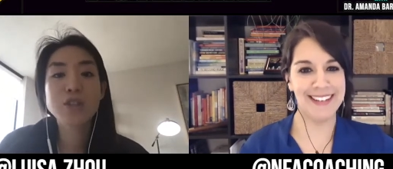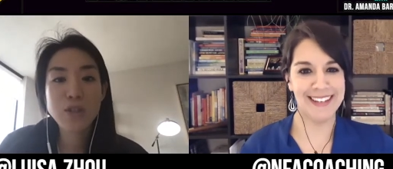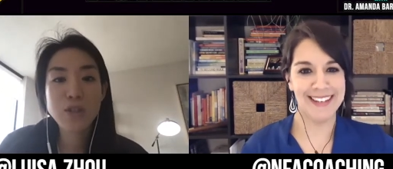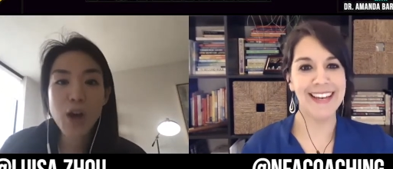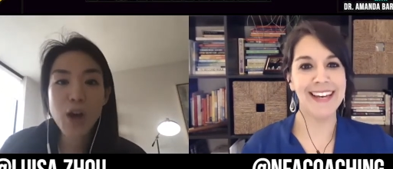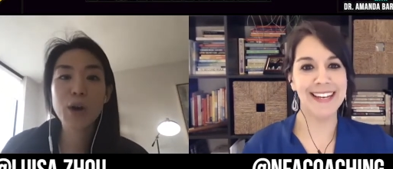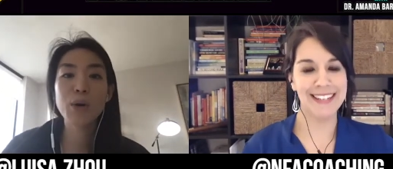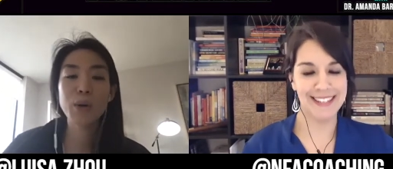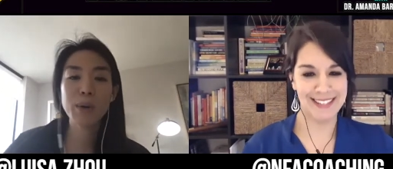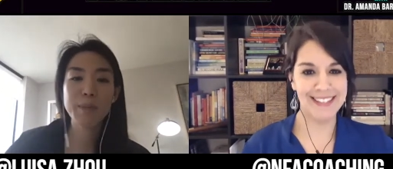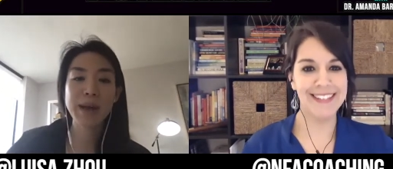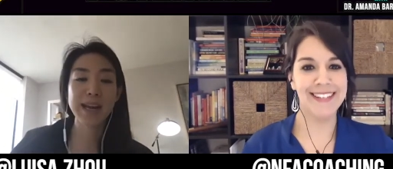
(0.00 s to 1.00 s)
Speaker 1: so
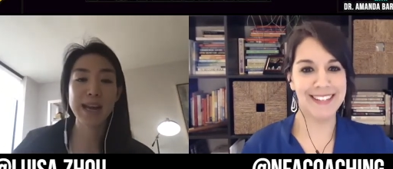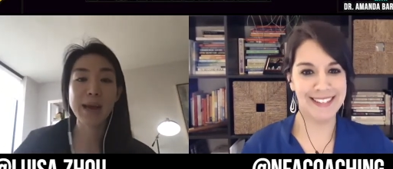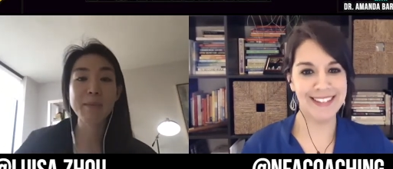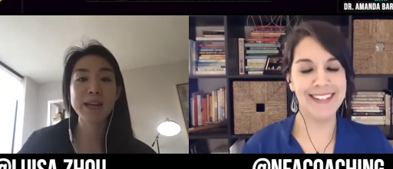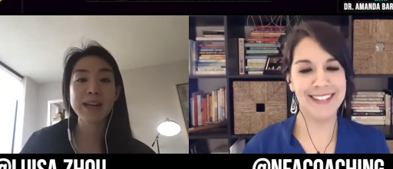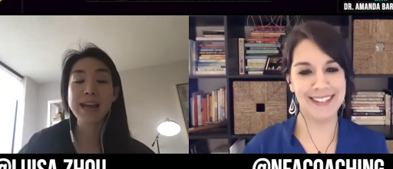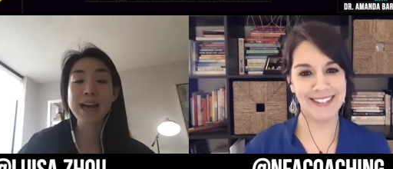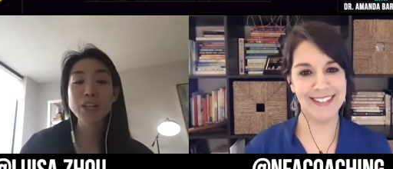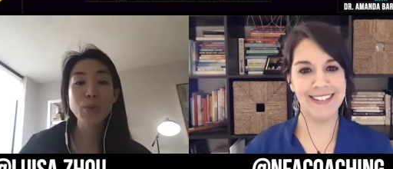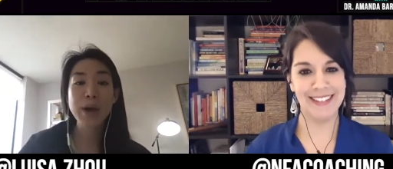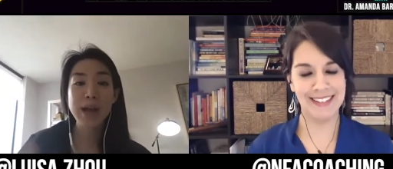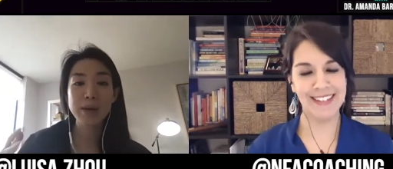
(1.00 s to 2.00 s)
many i mean and that's
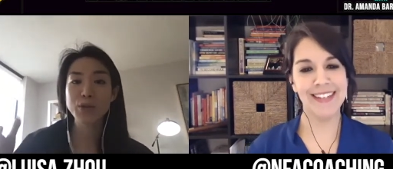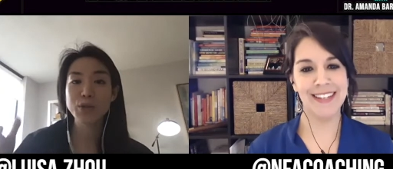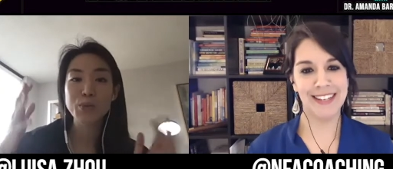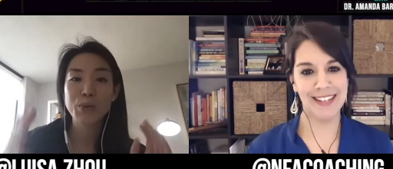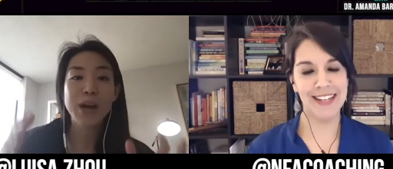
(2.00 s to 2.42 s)
why i was